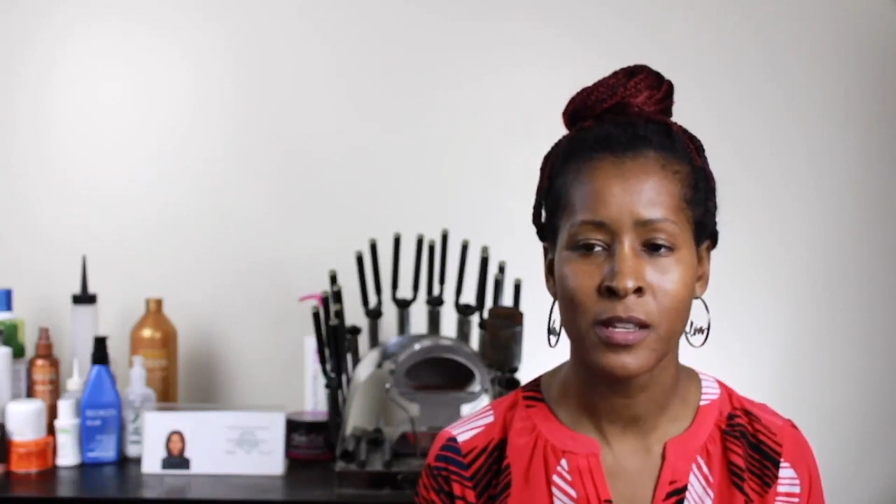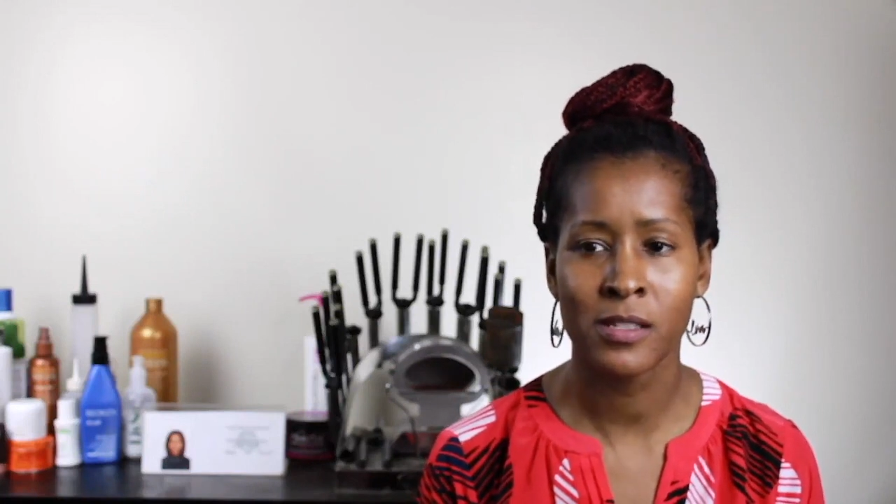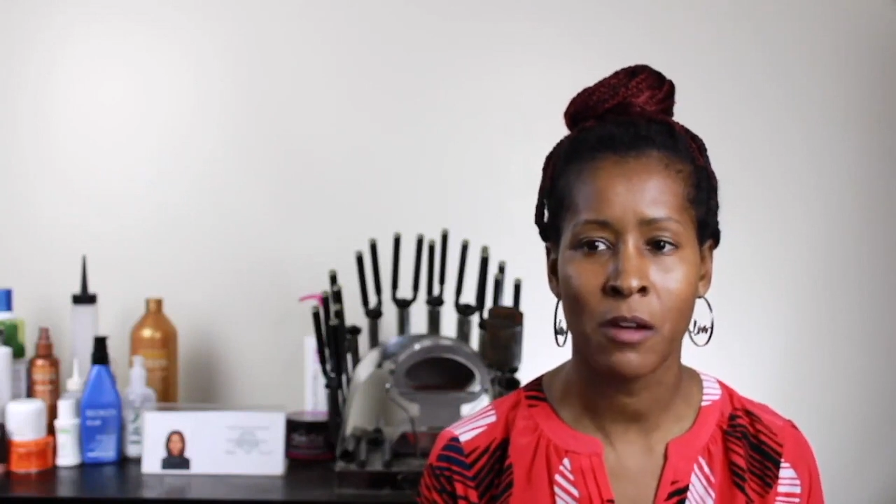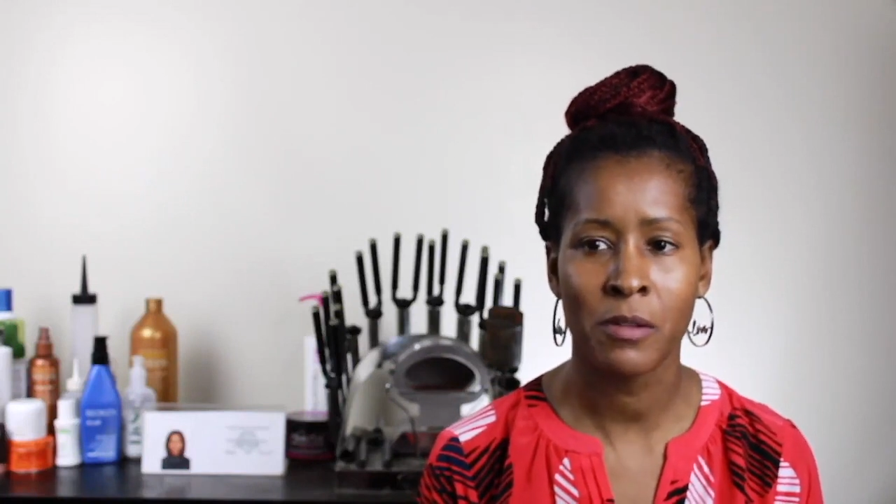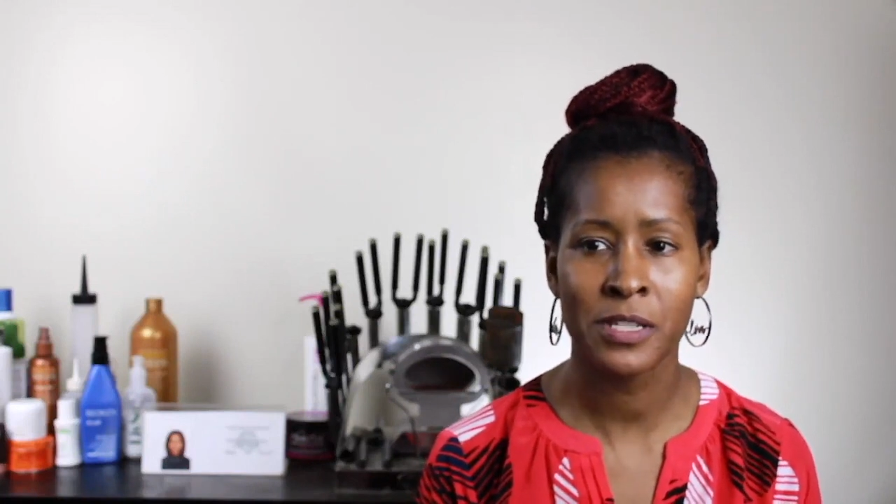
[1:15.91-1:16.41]

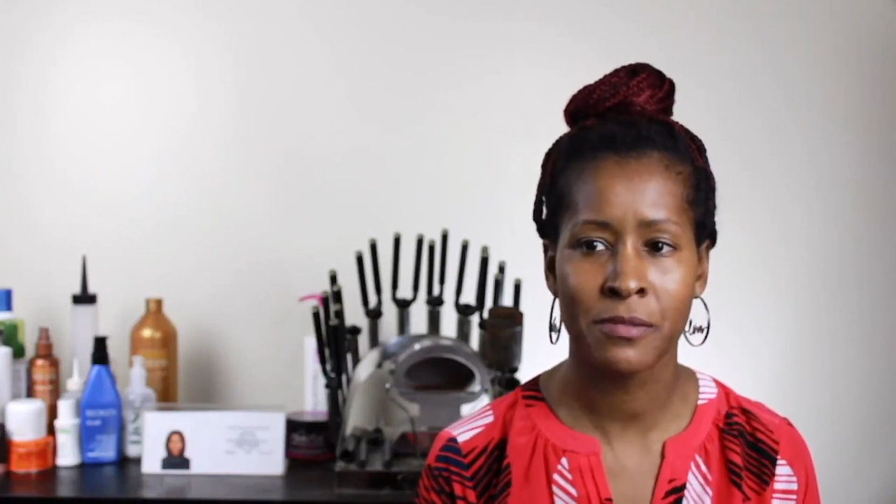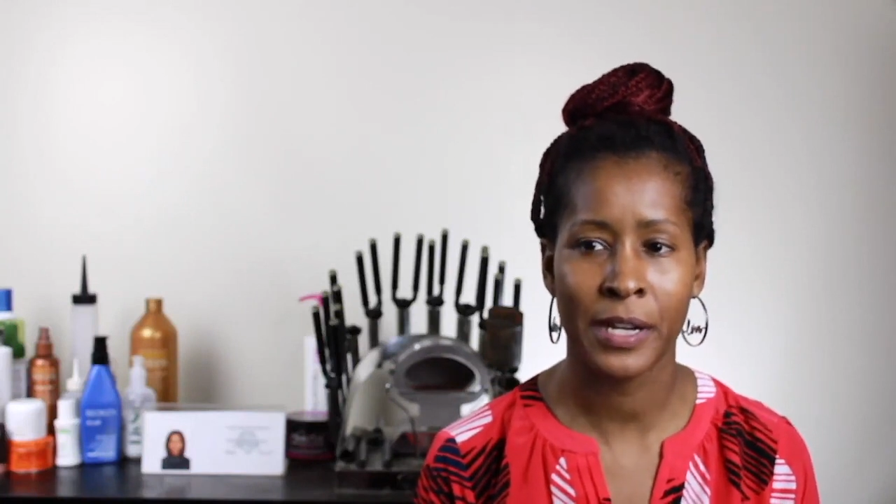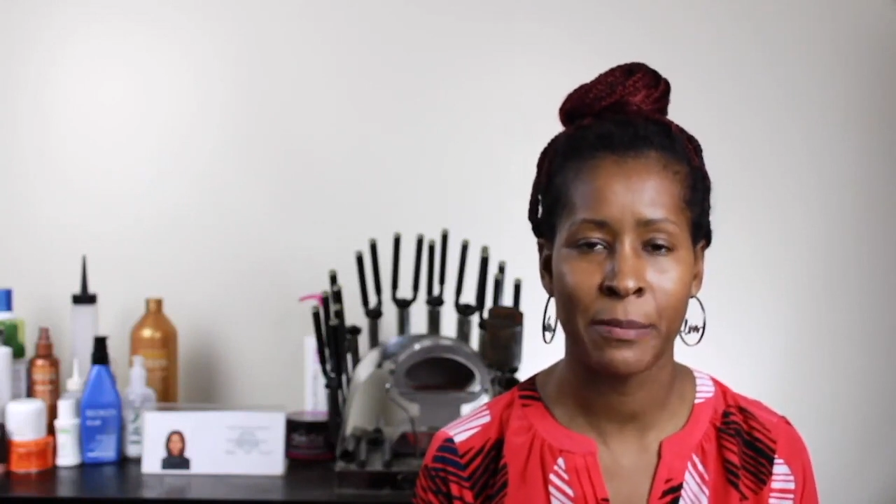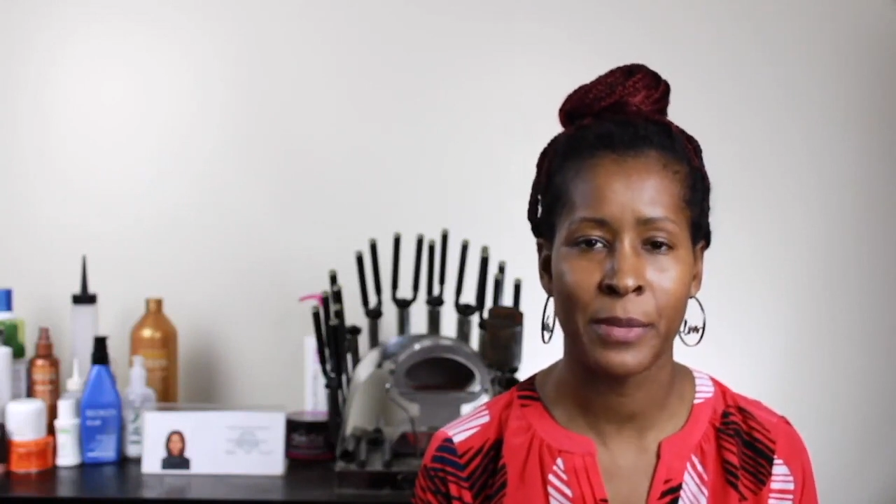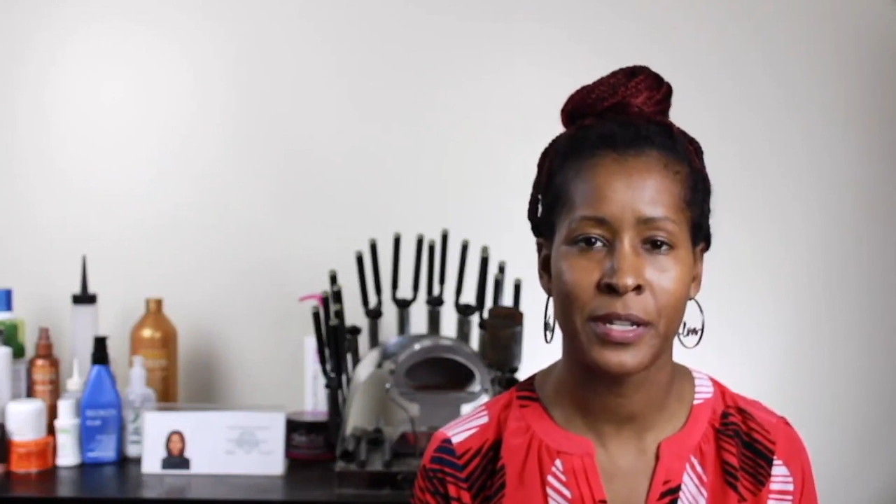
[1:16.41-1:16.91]
It's always
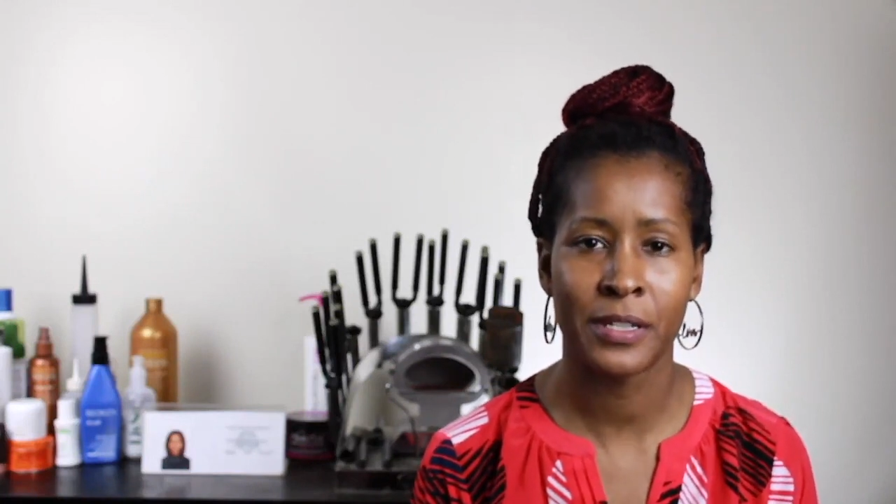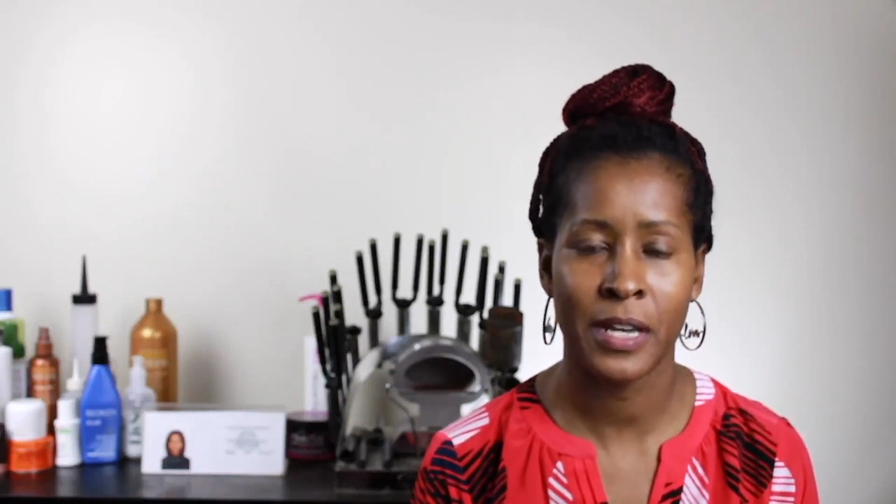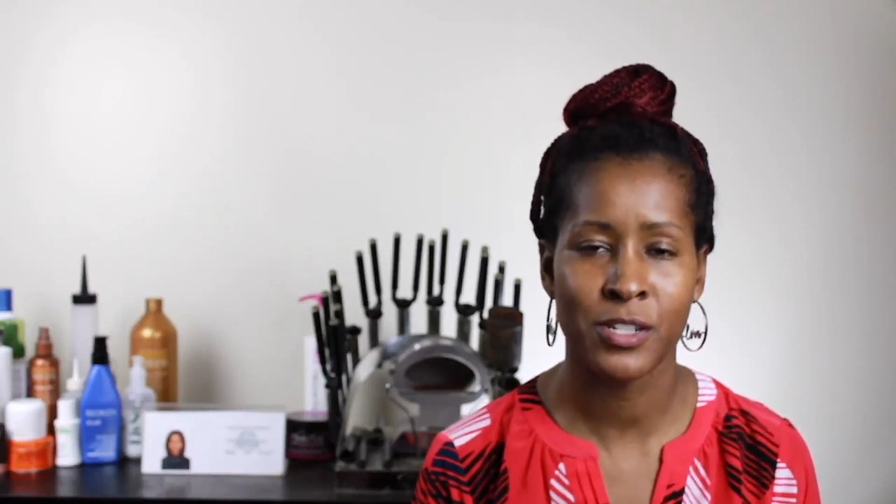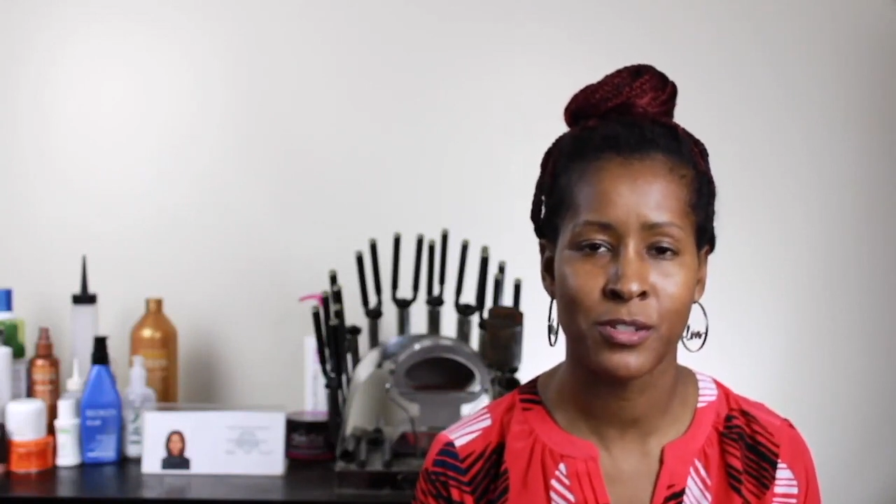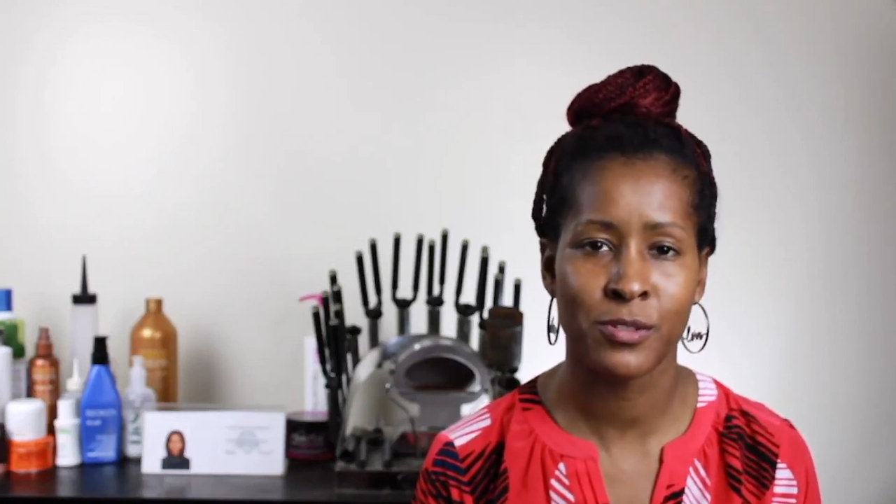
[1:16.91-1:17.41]
recommended
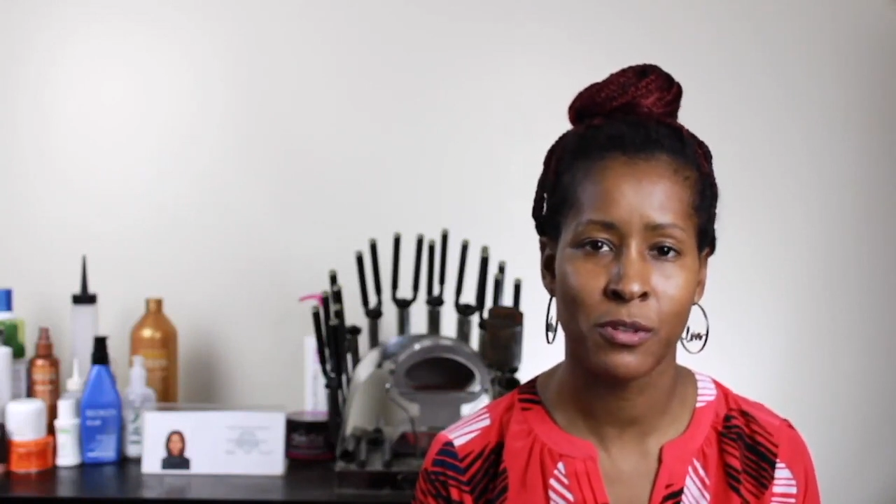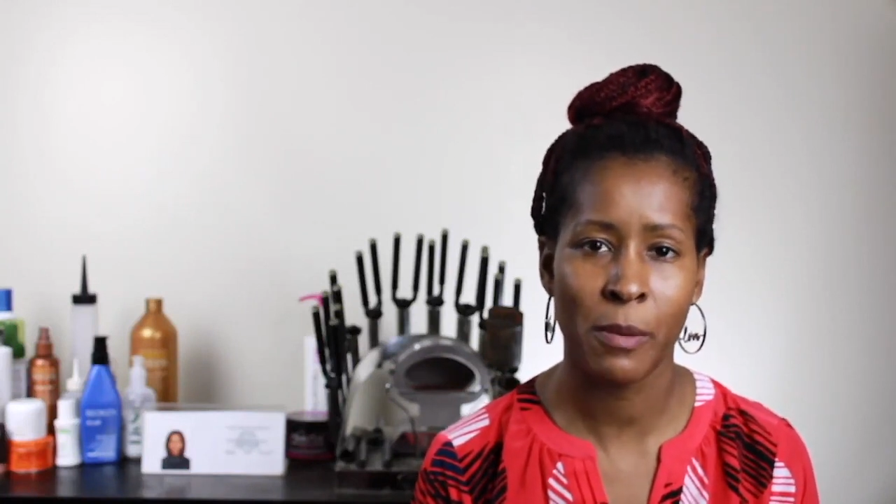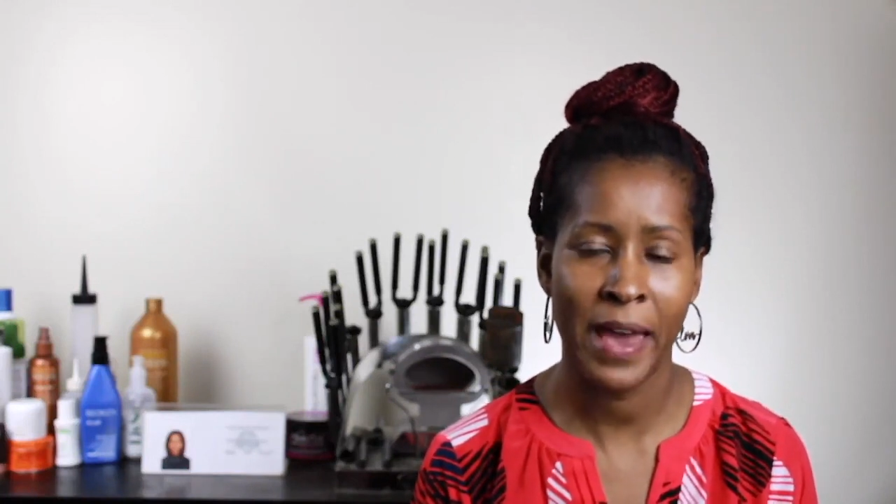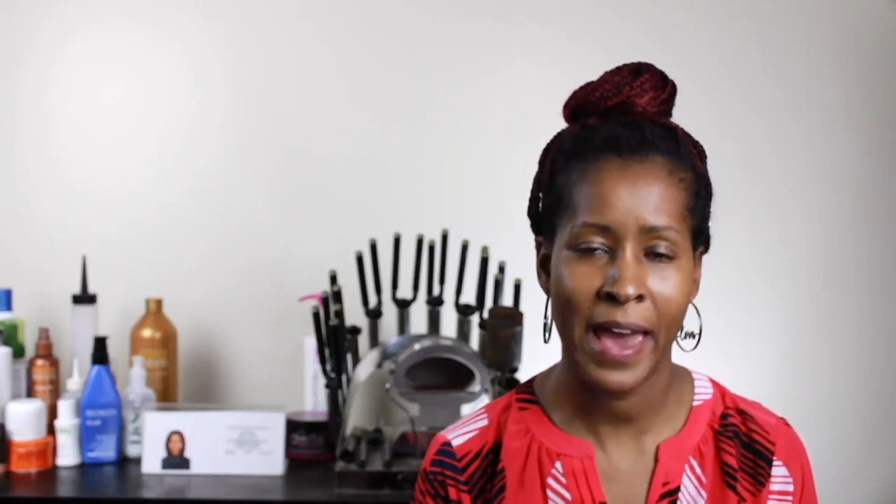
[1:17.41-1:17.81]
that you do a